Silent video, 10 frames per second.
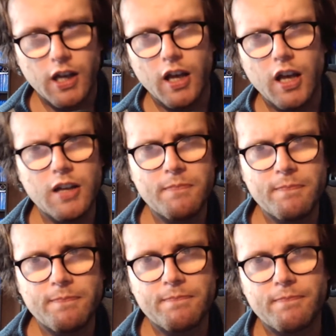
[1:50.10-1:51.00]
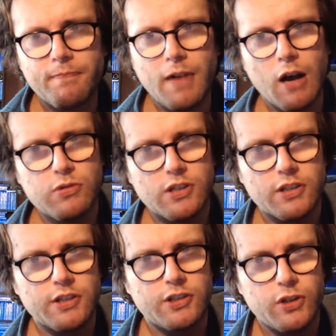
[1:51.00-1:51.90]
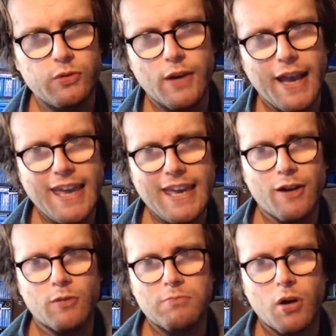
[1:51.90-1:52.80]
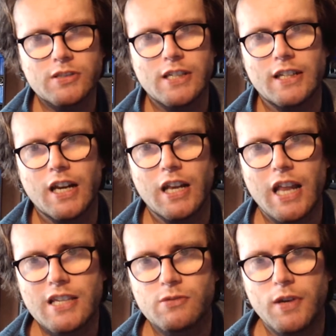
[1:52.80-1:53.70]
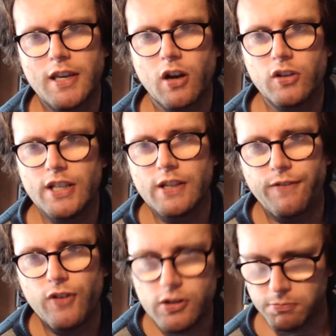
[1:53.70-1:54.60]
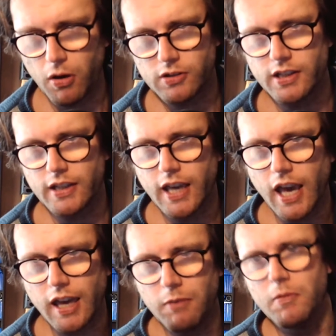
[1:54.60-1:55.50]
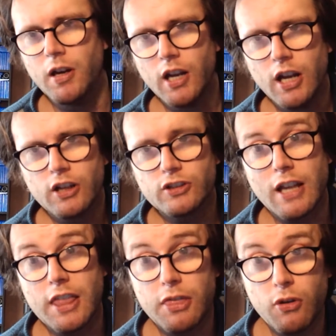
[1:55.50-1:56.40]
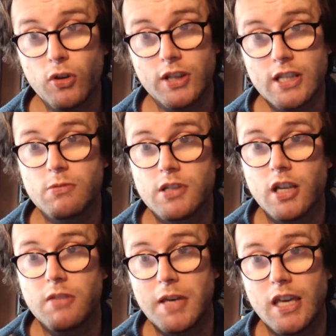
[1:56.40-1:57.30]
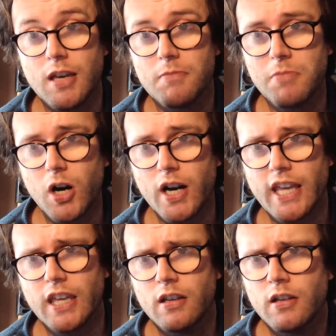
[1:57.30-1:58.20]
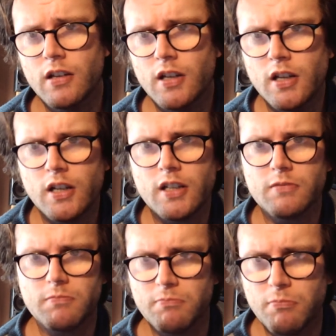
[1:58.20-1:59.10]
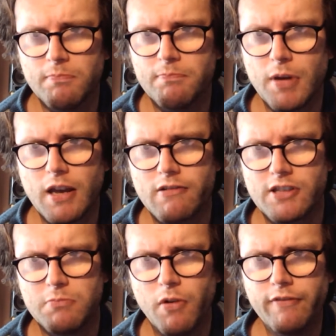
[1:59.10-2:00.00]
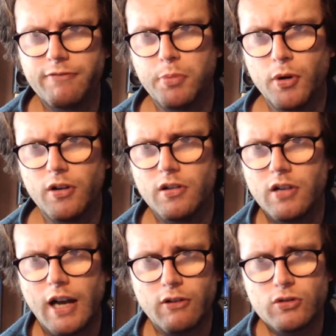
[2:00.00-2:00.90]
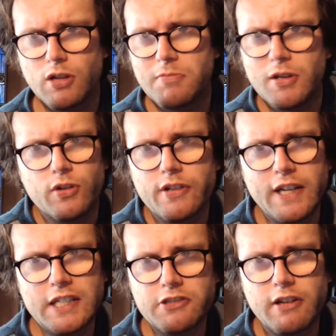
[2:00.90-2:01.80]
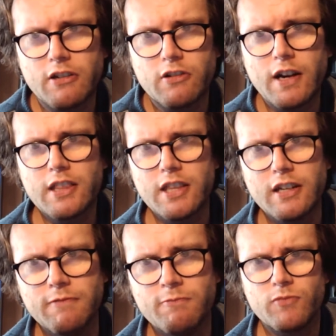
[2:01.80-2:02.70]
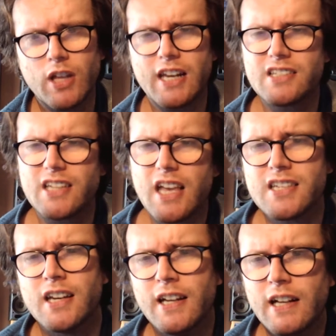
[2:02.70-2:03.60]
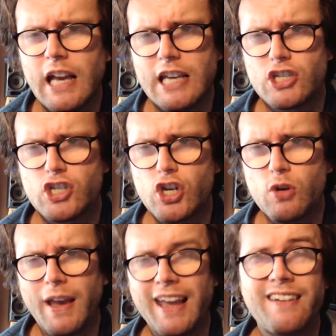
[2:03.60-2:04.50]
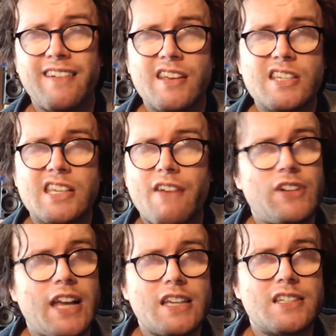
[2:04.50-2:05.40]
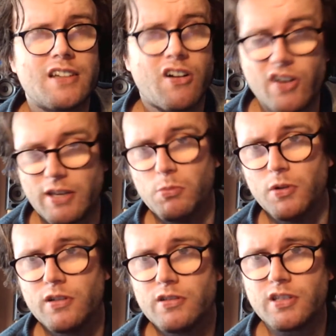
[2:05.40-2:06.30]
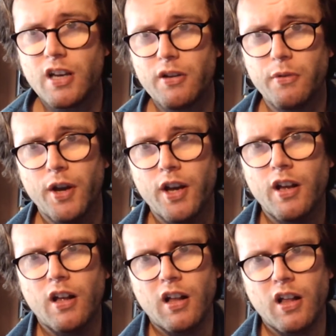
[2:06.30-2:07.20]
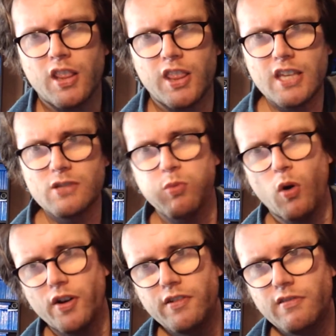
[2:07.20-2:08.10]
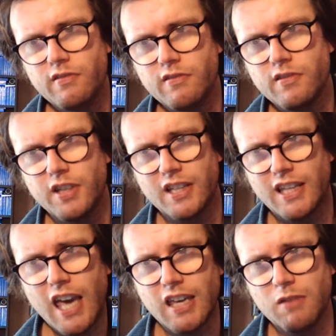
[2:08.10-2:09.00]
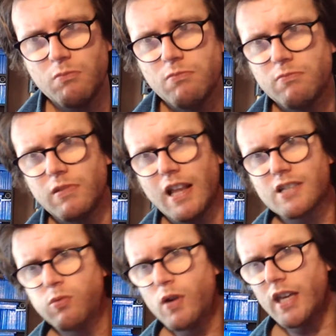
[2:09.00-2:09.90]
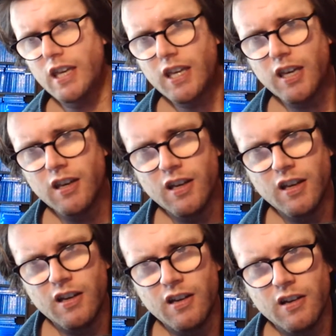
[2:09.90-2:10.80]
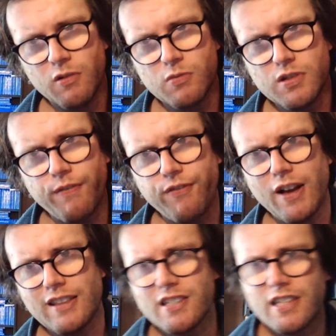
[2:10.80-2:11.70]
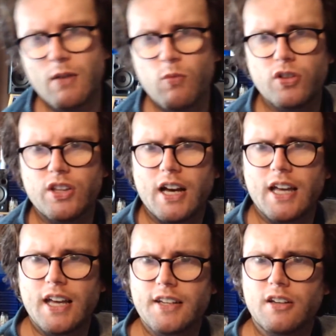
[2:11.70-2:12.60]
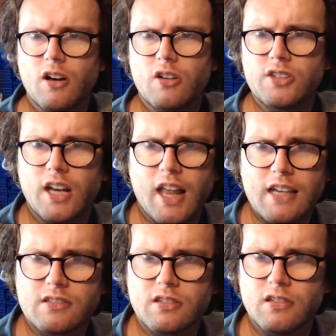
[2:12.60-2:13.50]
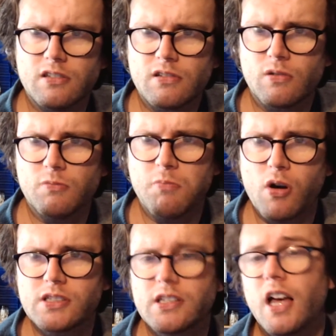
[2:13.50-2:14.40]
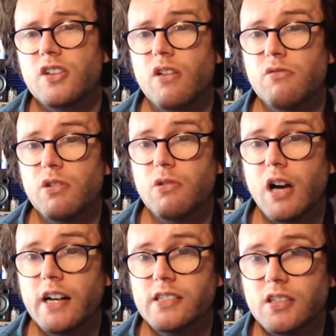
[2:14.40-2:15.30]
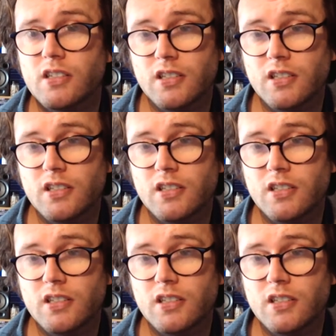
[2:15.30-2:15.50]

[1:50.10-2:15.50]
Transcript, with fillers: Um, I was going to do a unboxing last week on this first box that came because I thought this was going to be my beer of the month, but I looked on my order history or anything, and it says it's due in seven days' time. So this one that came last week was in fact the same one that I had on the last unboxing that I showed you guys.